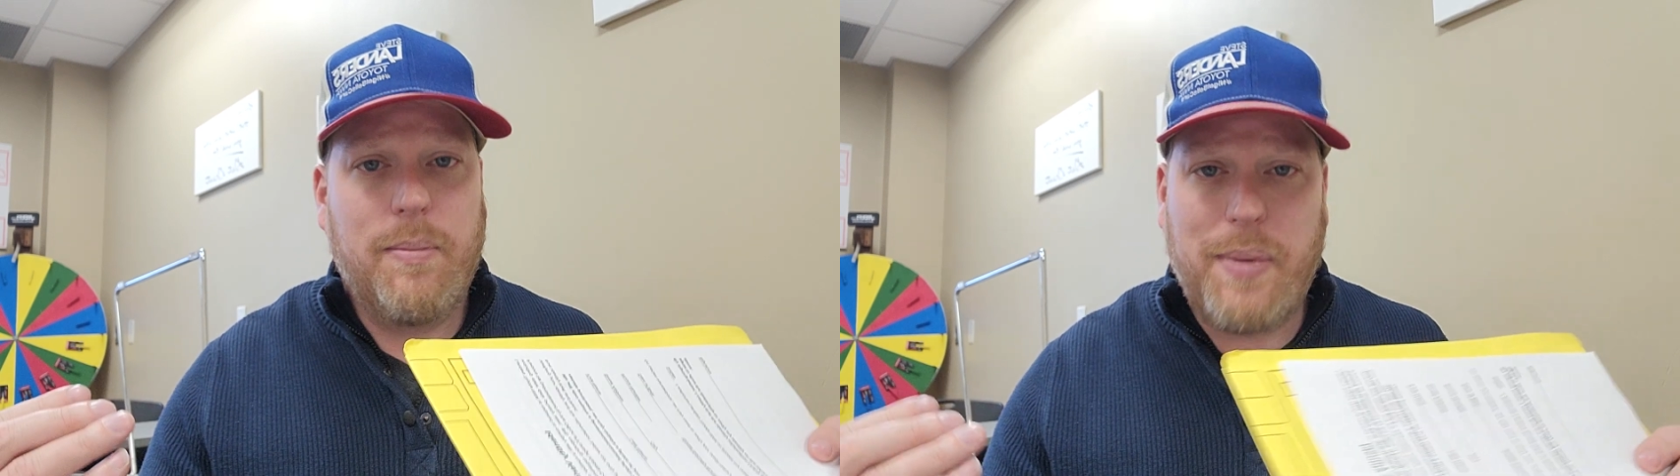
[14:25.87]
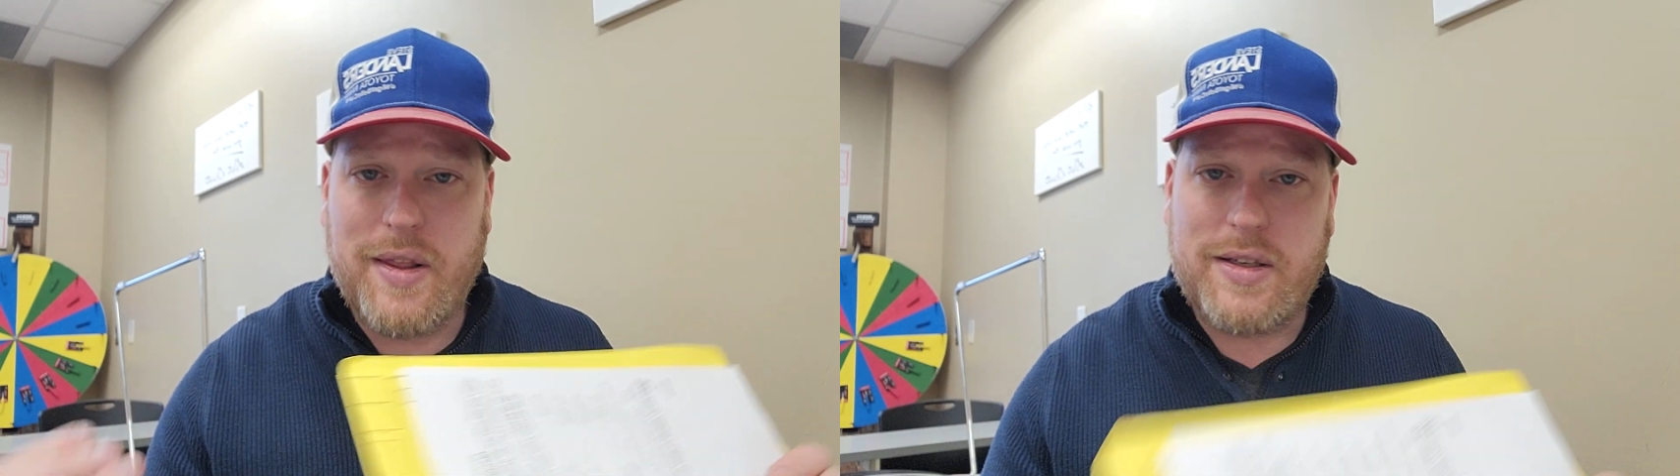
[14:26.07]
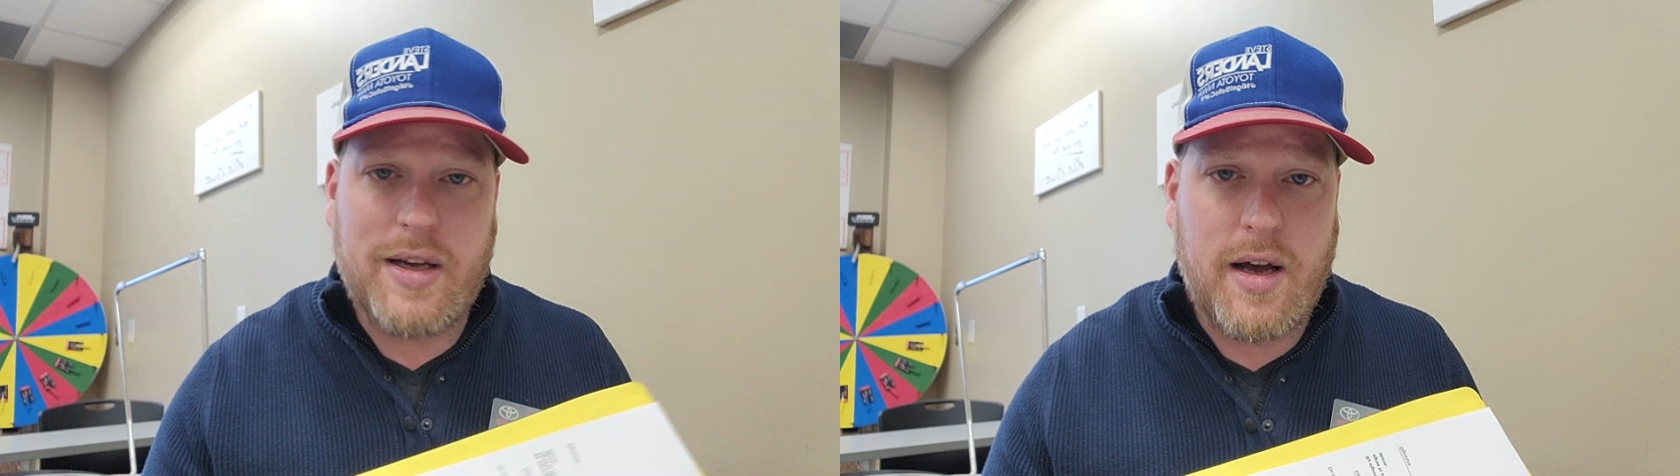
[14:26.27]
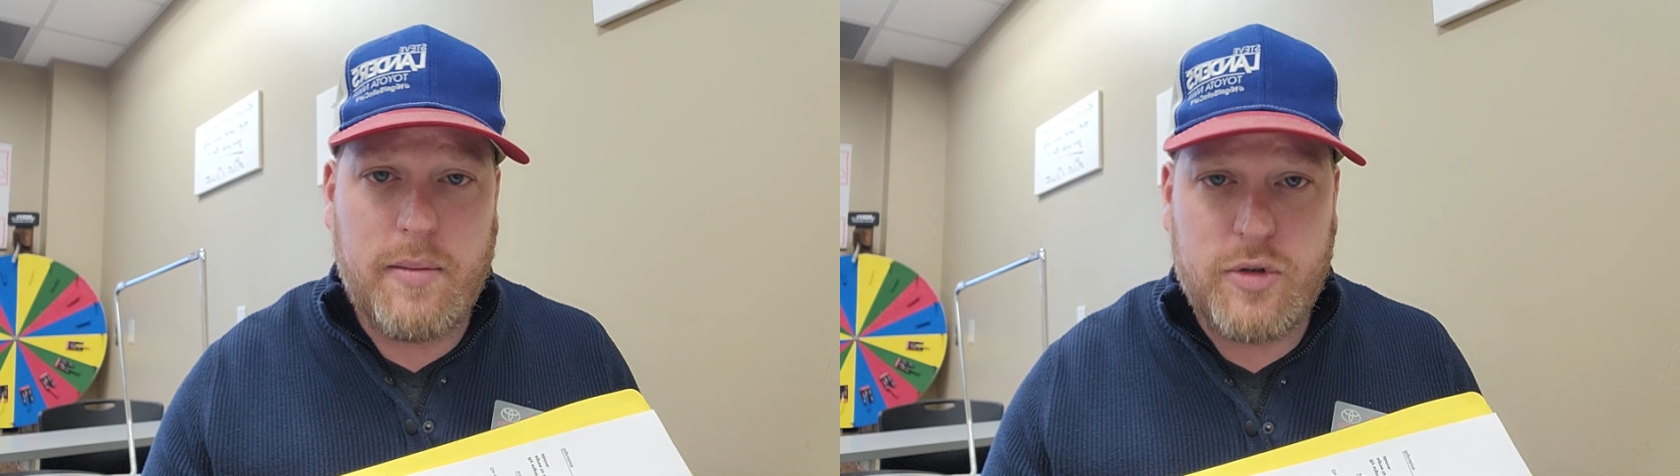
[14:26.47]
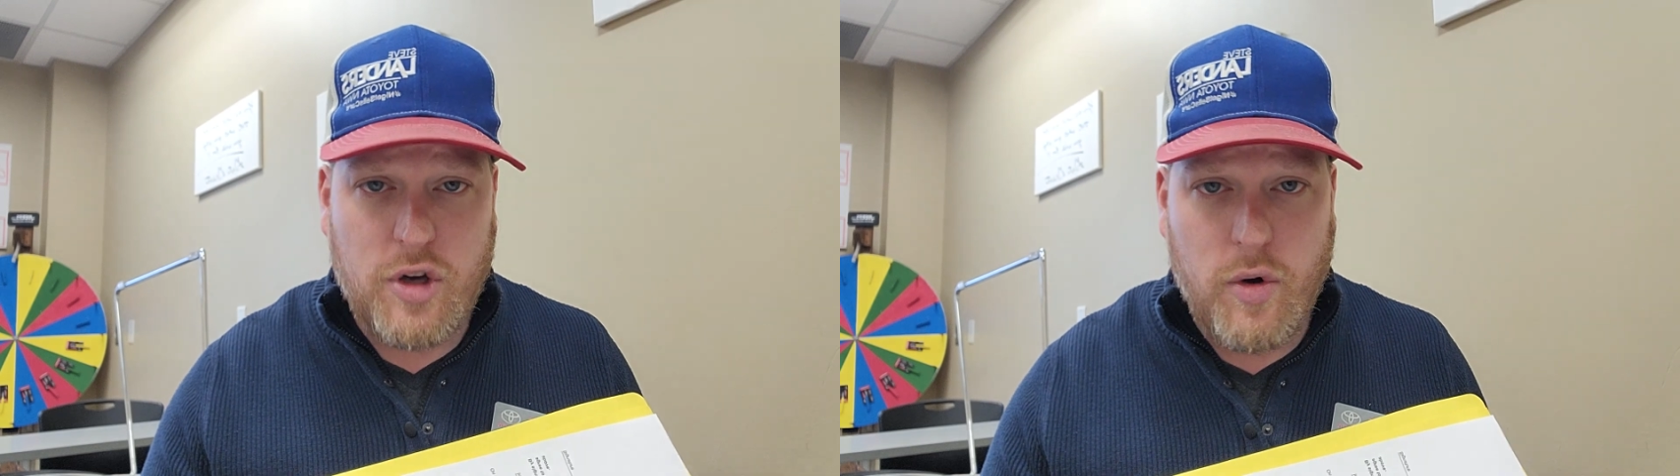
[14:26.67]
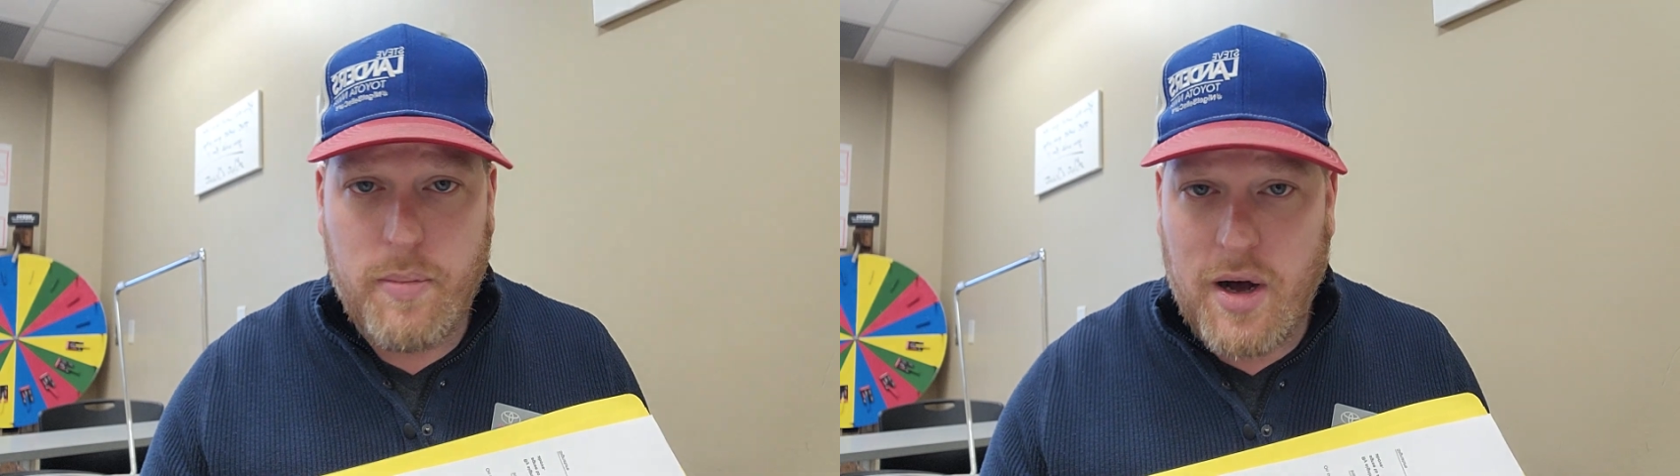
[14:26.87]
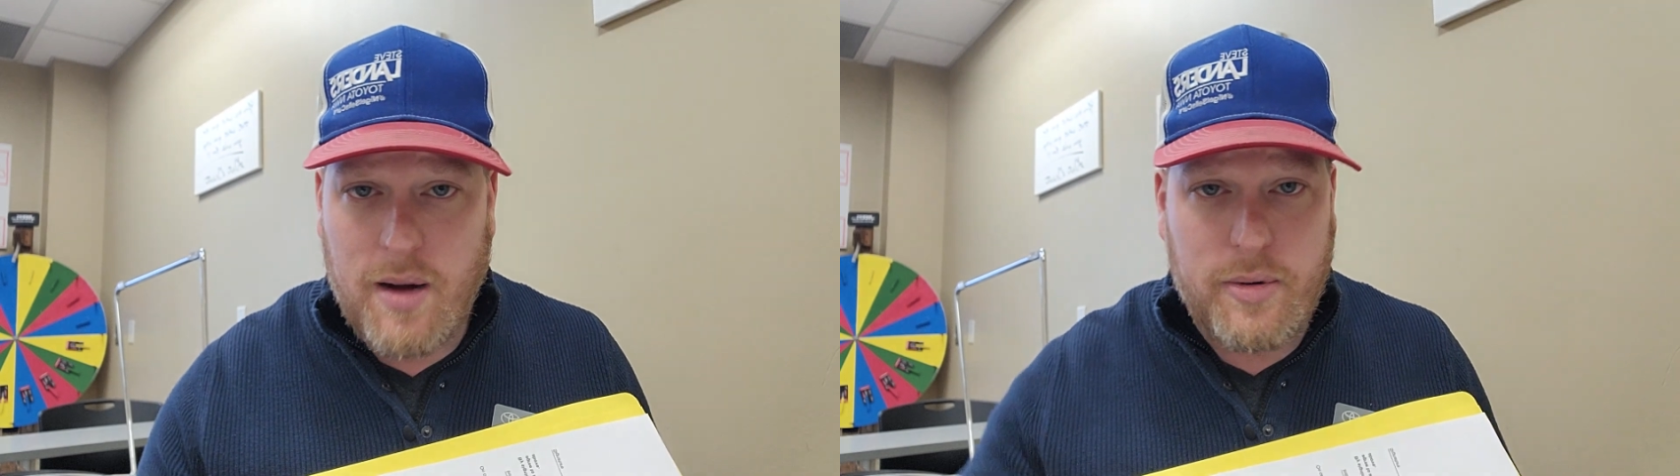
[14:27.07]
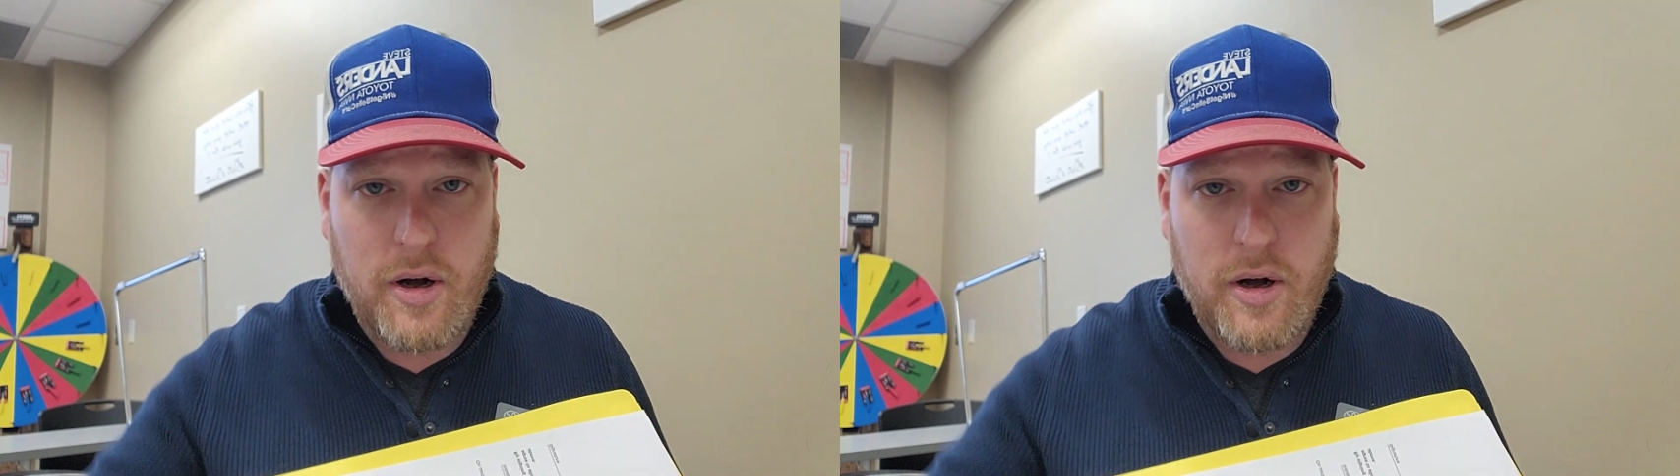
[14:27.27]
By the time Joey Bob